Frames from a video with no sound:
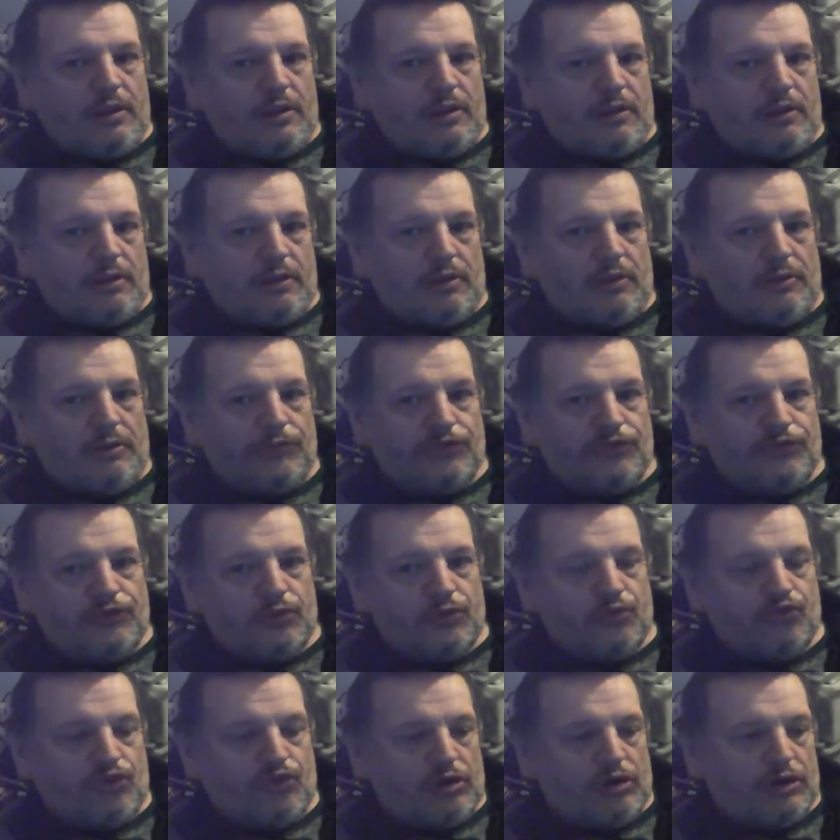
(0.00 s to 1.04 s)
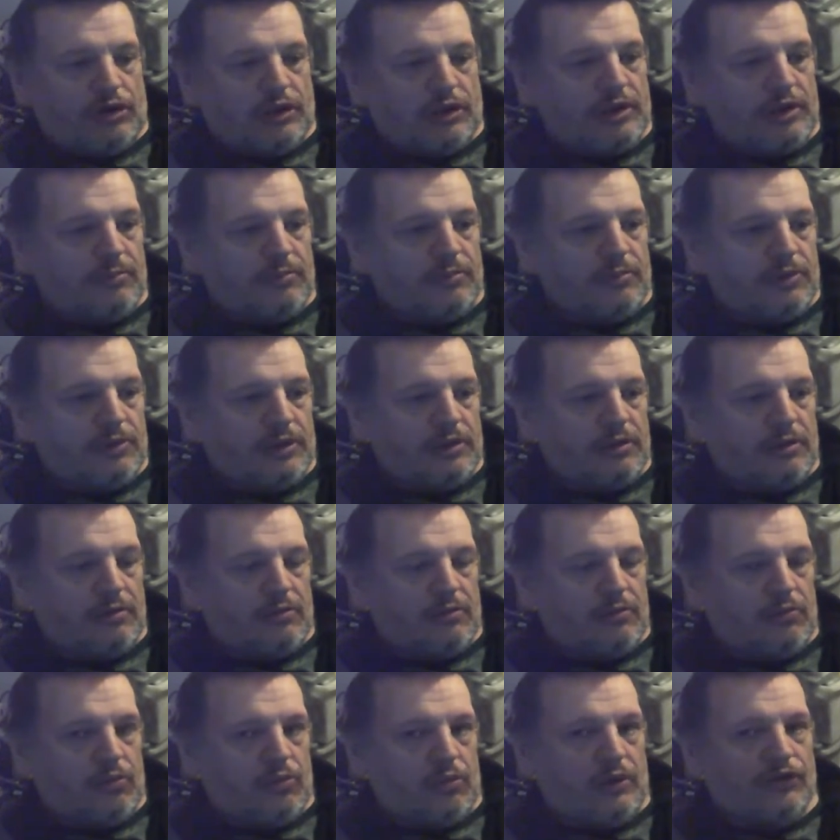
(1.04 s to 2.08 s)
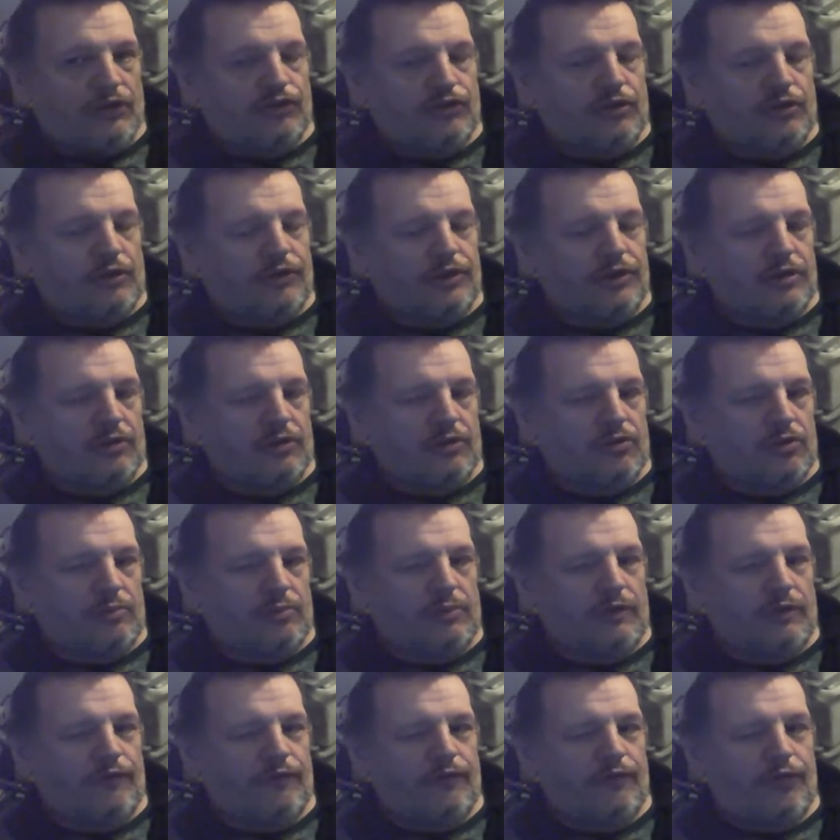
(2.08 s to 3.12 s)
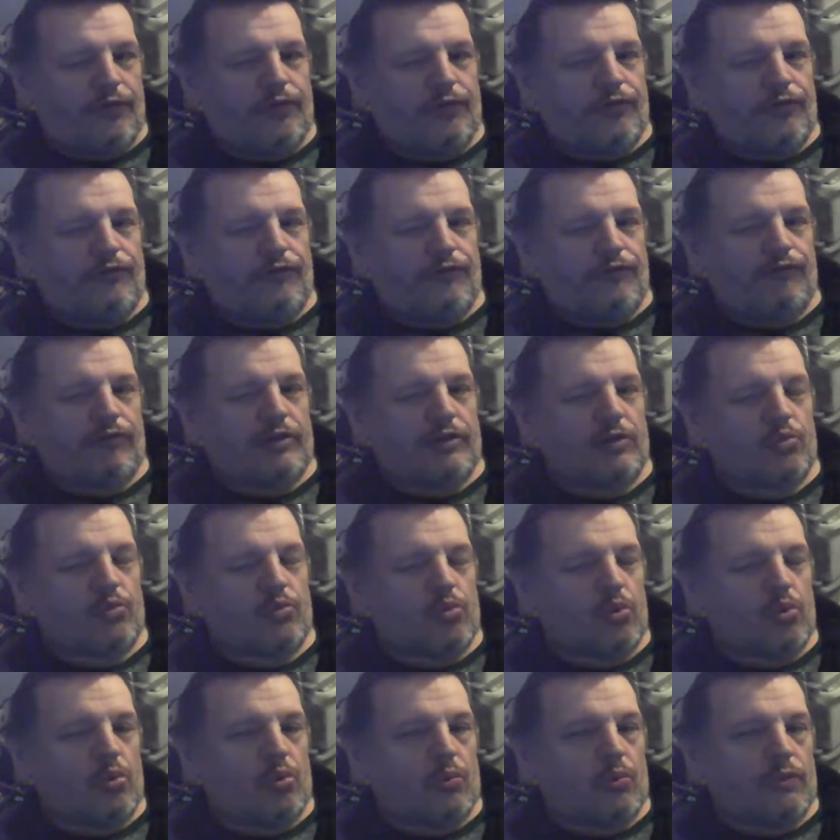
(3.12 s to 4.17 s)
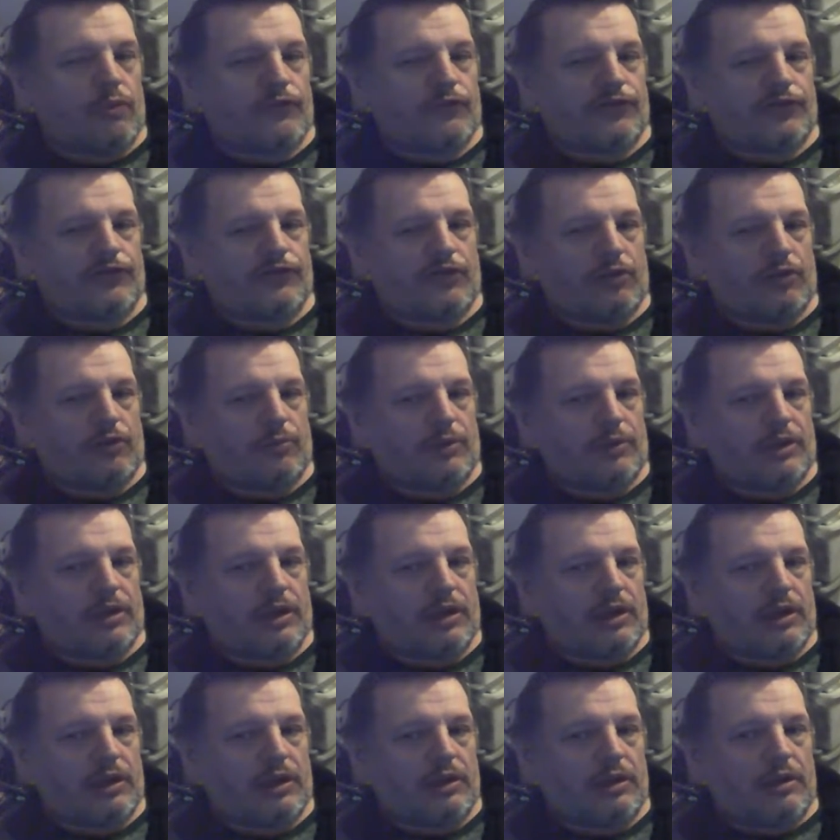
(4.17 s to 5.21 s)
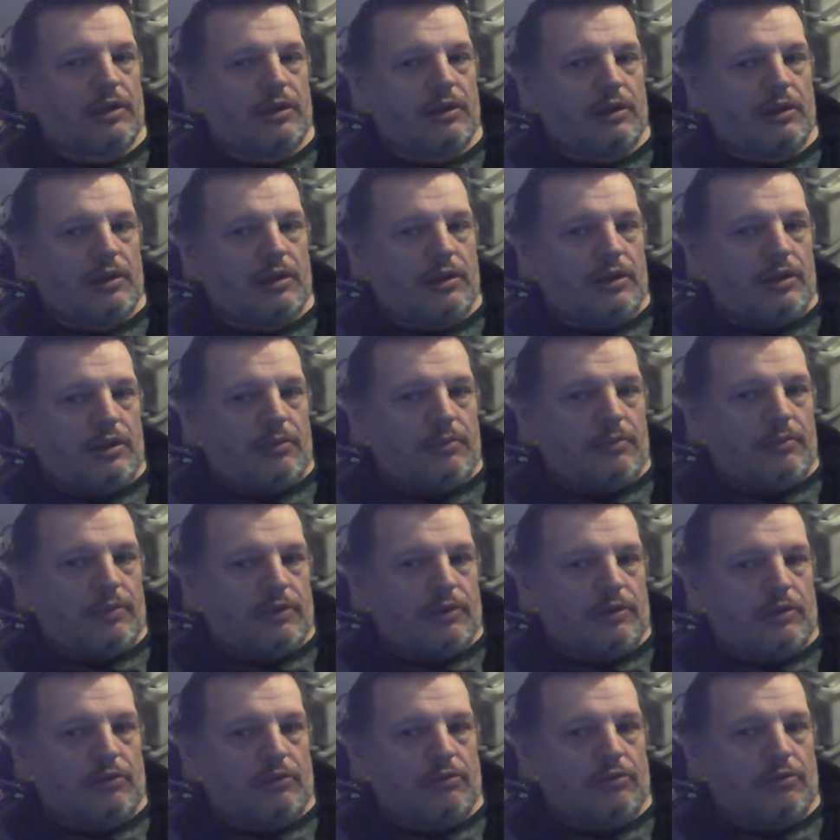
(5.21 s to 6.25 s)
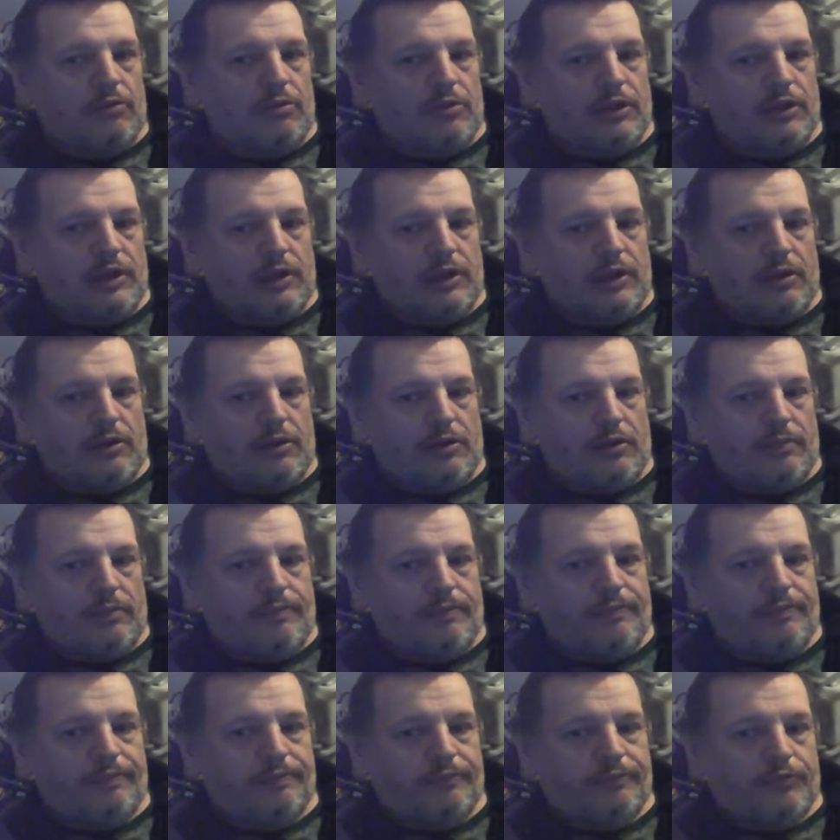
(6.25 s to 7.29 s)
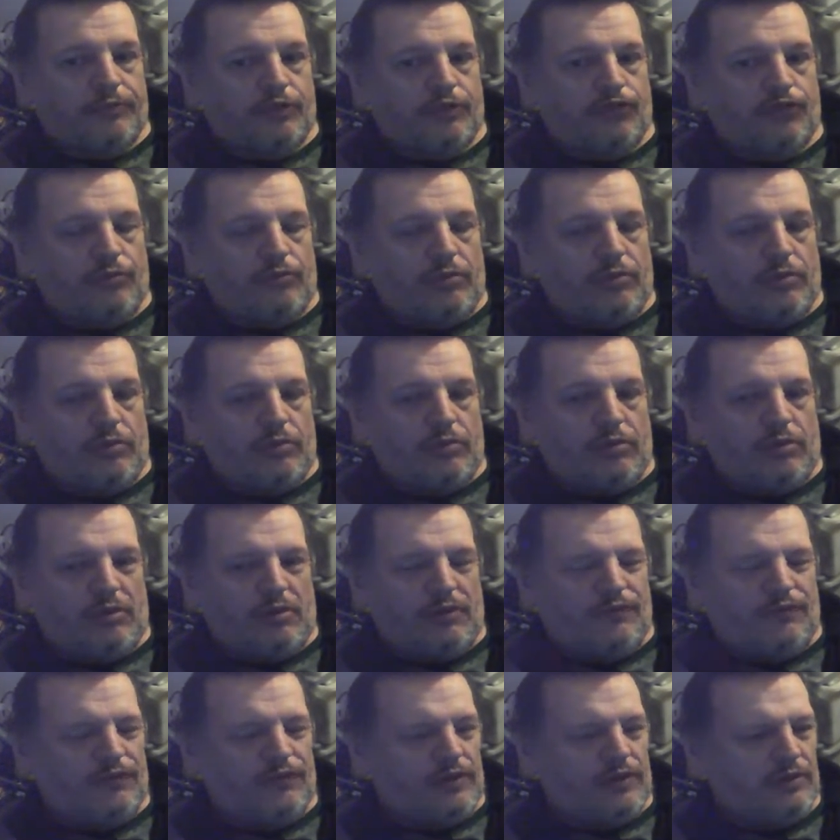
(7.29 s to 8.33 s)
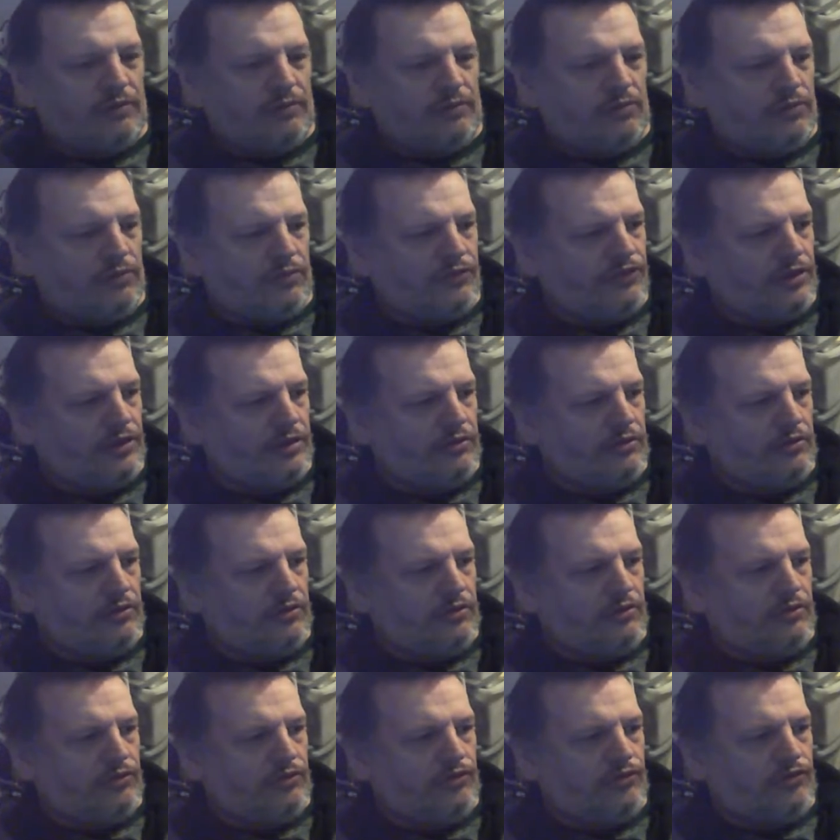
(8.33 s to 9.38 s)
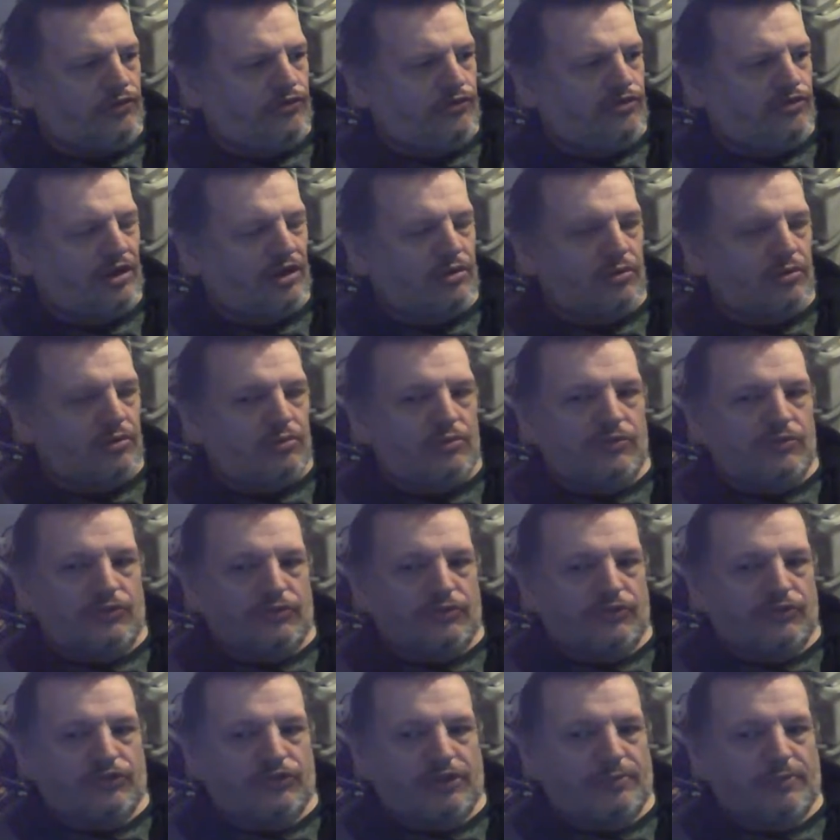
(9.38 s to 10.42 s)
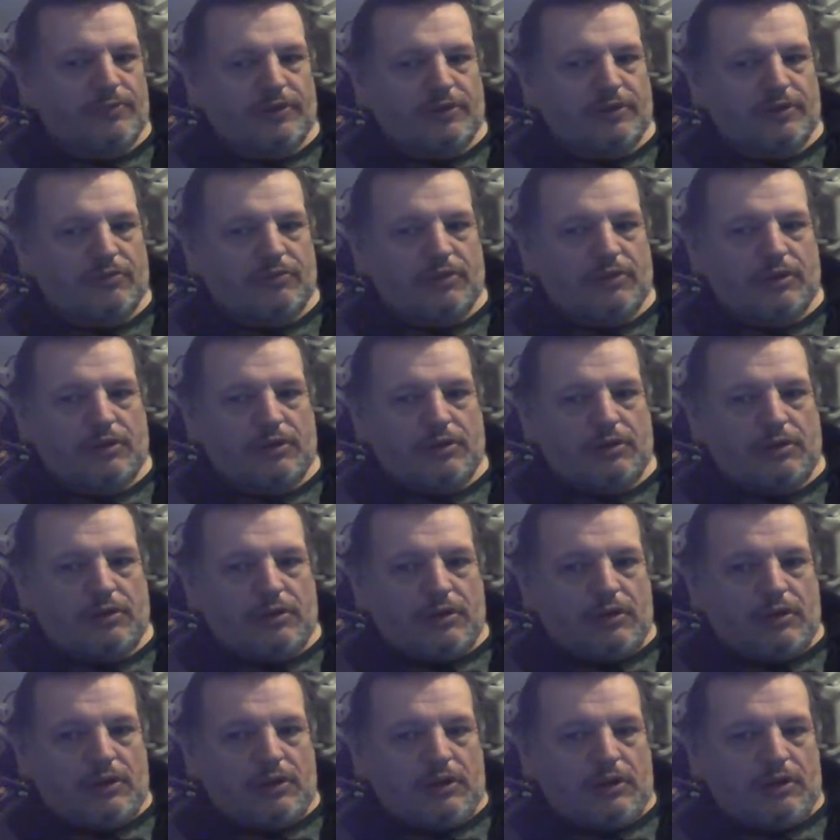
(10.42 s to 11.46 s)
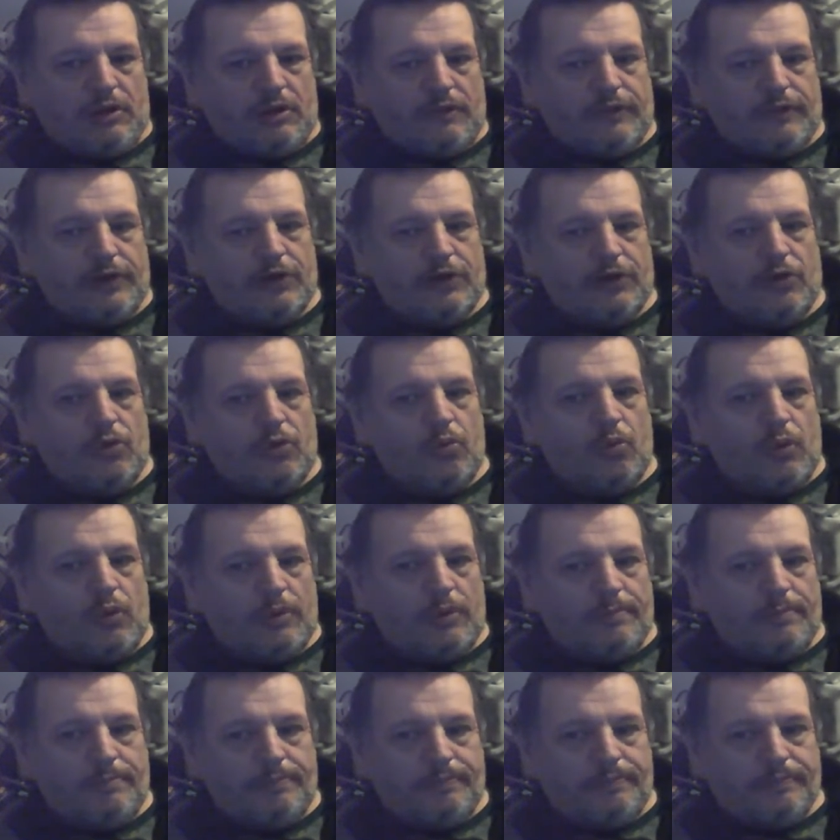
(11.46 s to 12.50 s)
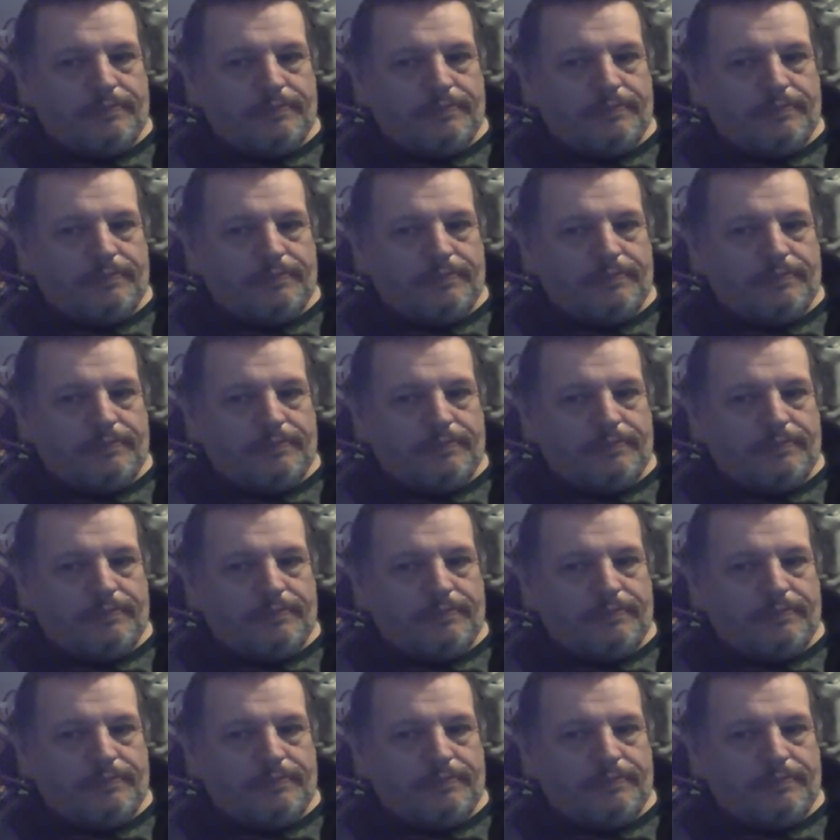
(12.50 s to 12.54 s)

I'm still trying to get me. Well, actually, I think I've got me 3 wolves it told me to get, but now I've got to get. I think was it jackals or something on there. And I've only got 1.